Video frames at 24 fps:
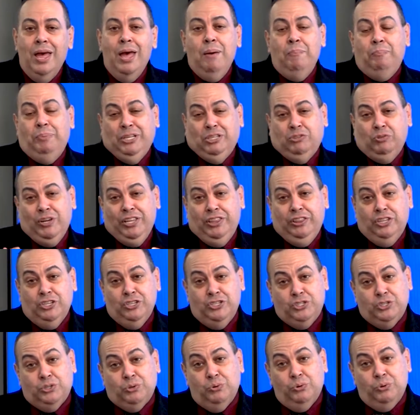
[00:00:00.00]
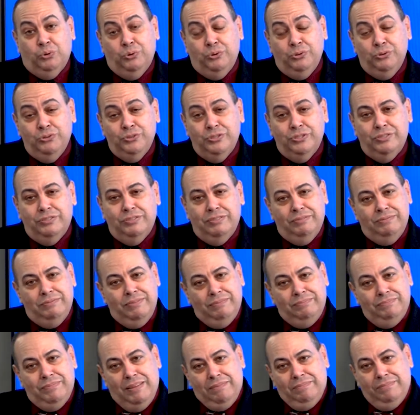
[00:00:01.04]
between the schools,
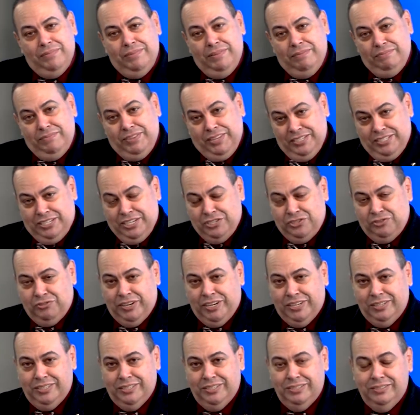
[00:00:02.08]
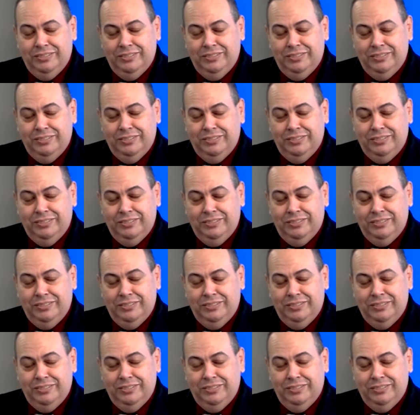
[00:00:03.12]
the district,